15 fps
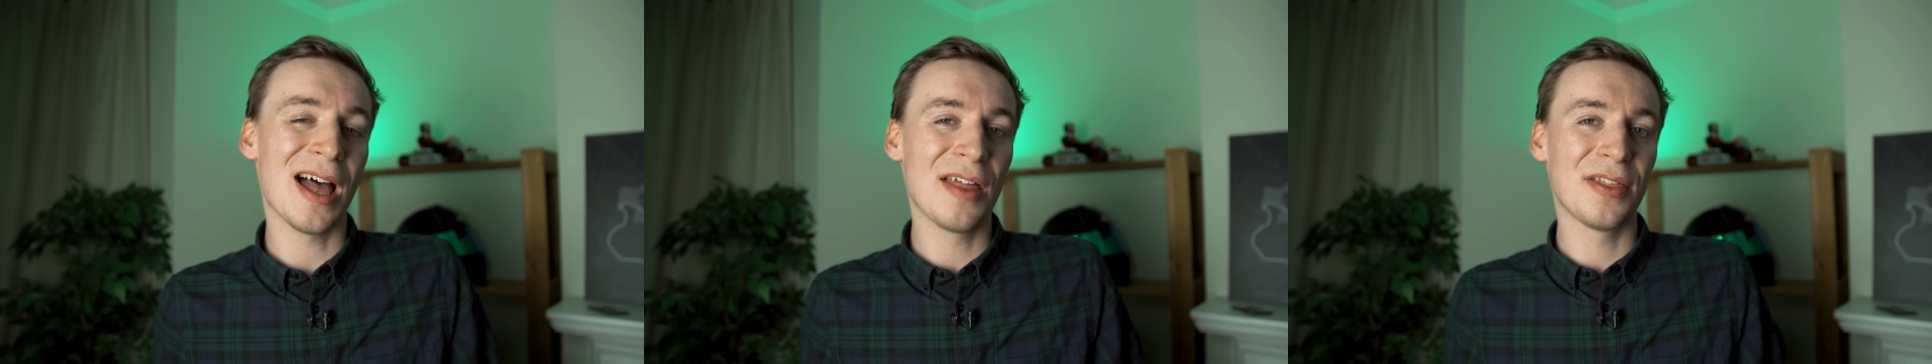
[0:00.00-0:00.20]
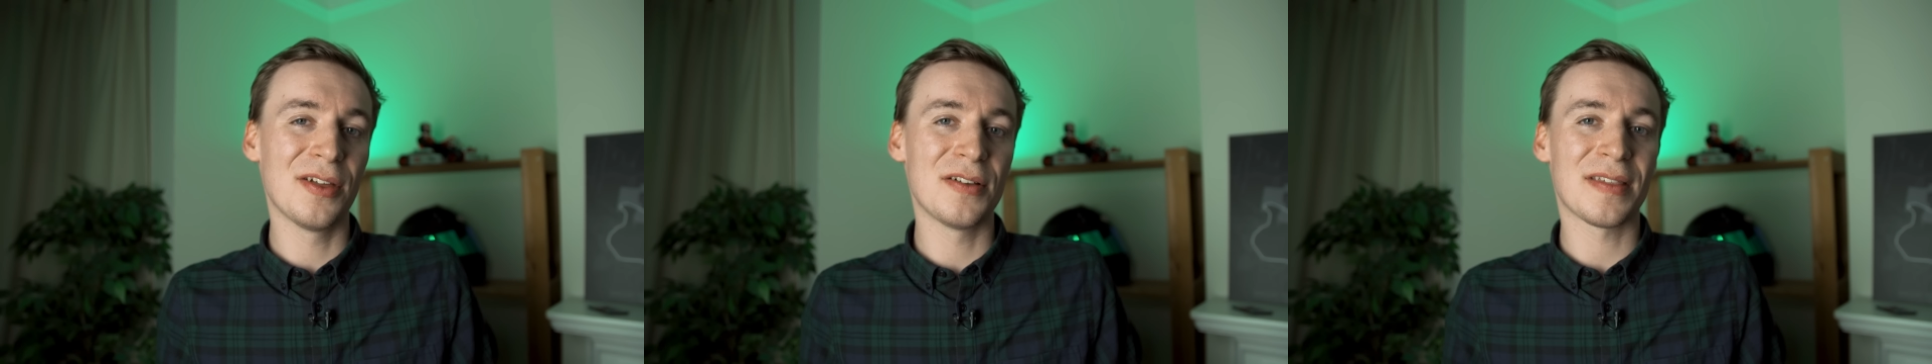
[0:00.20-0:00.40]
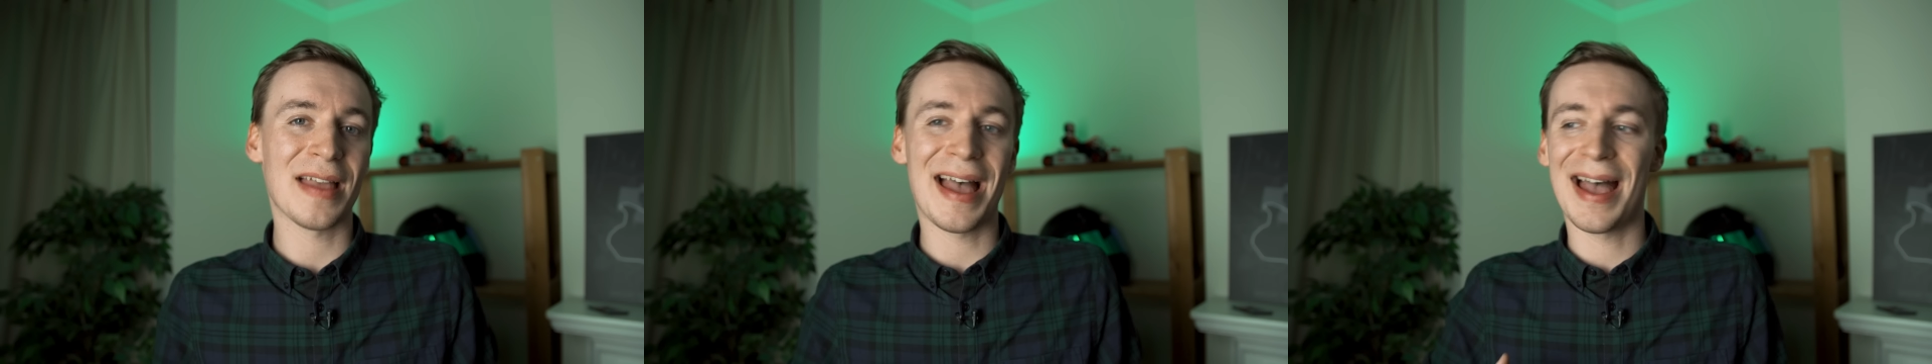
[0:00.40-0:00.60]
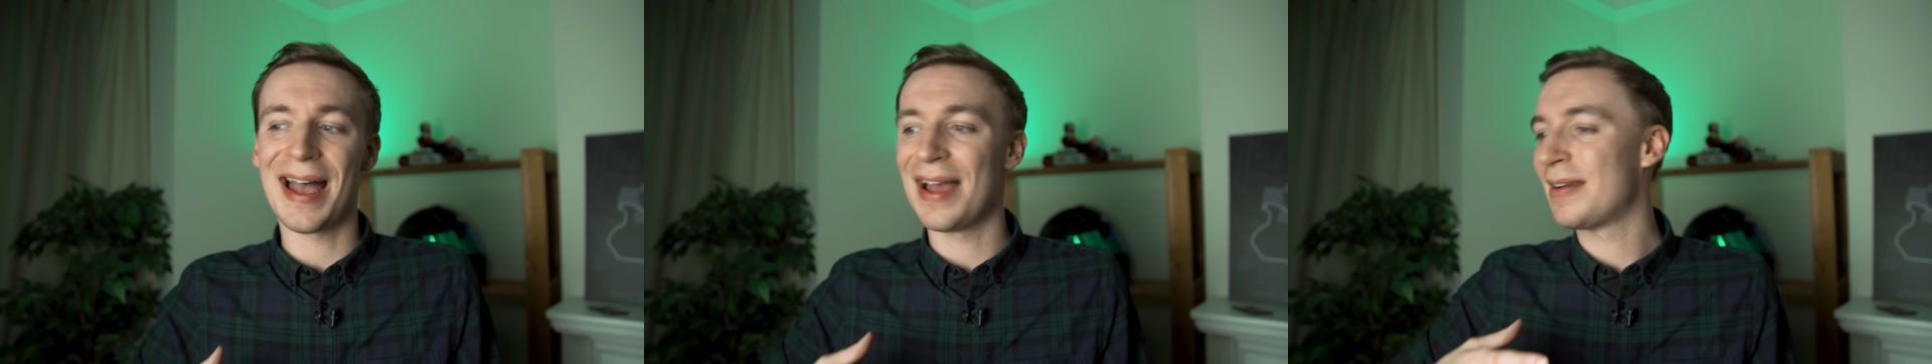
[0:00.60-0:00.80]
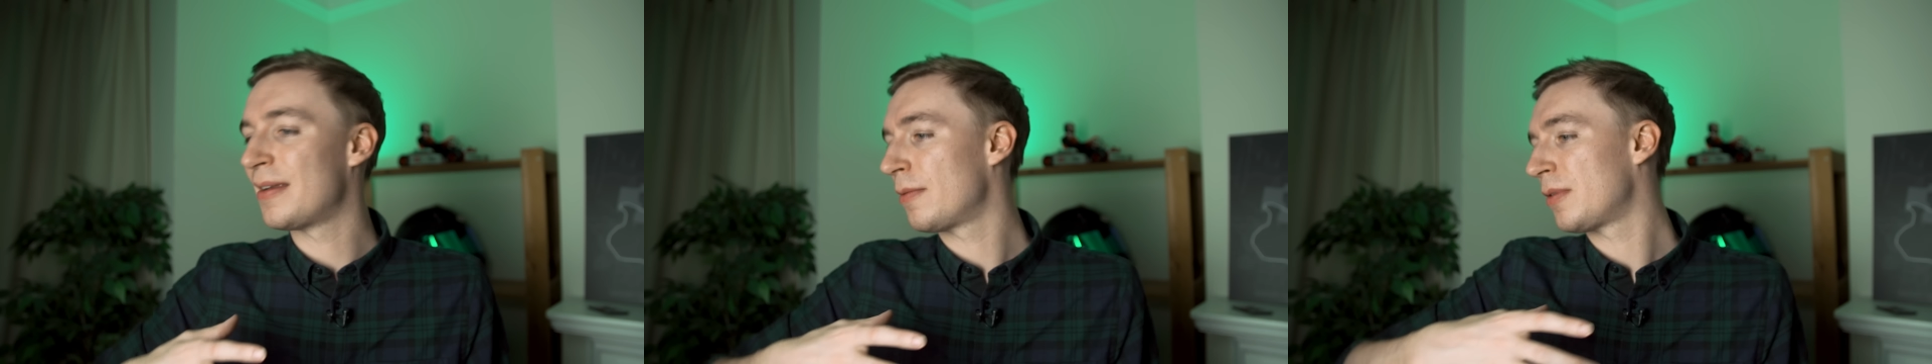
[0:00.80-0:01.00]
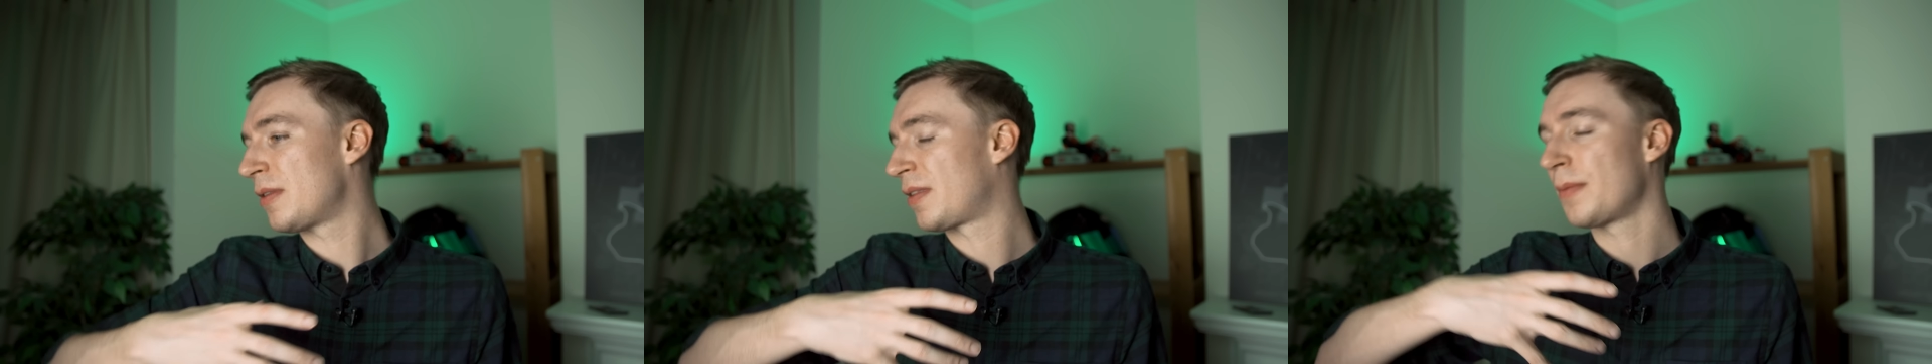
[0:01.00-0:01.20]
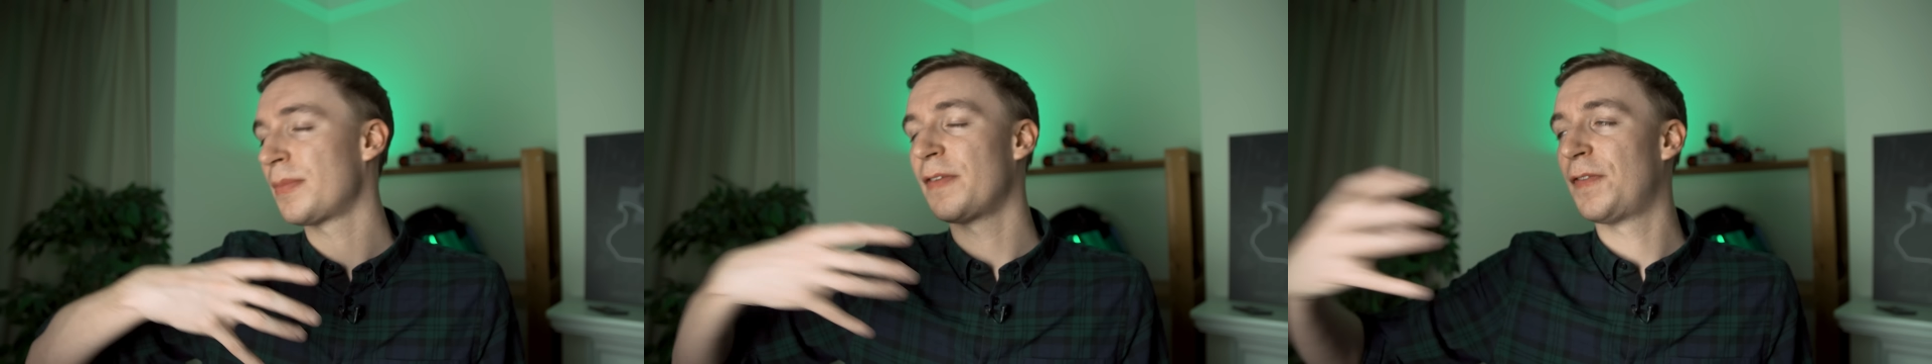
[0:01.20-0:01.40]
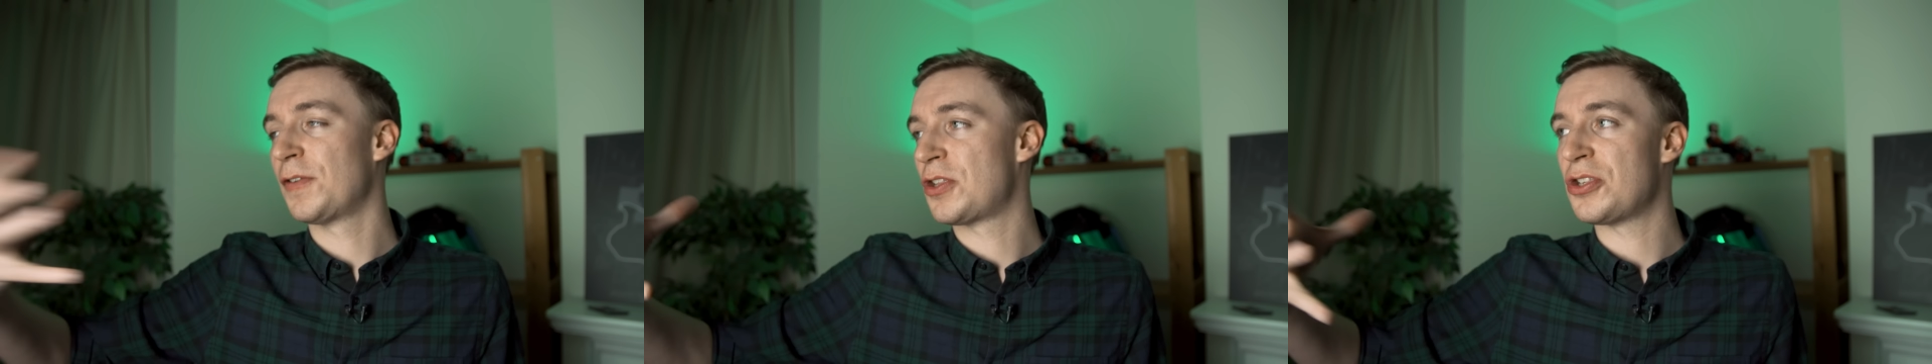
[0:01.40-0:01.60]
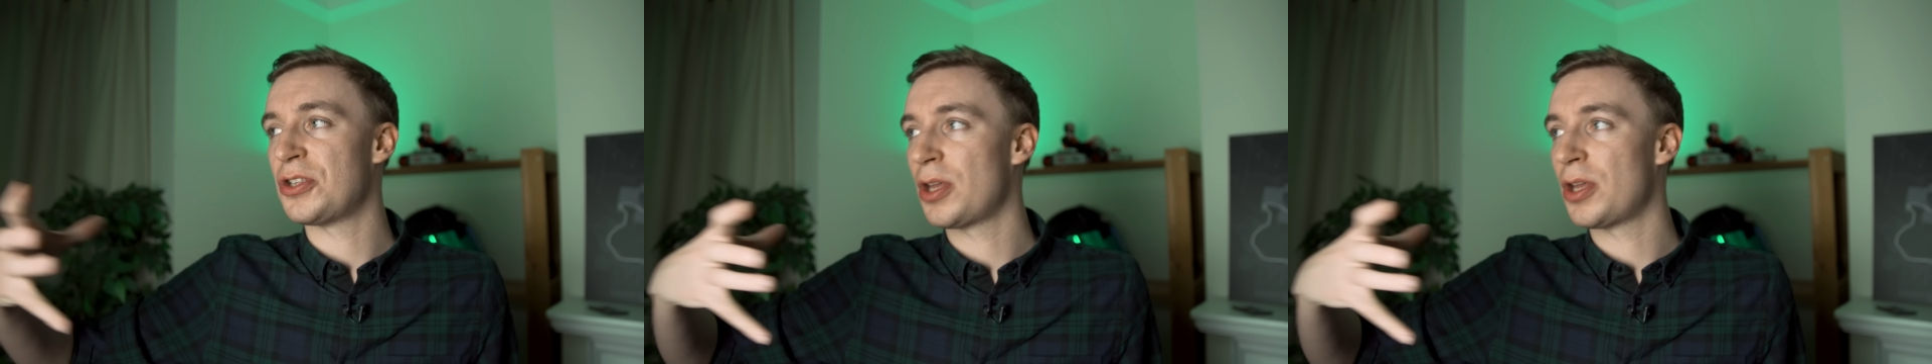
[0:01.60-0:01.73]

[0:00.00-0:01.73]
others, and some of the footage,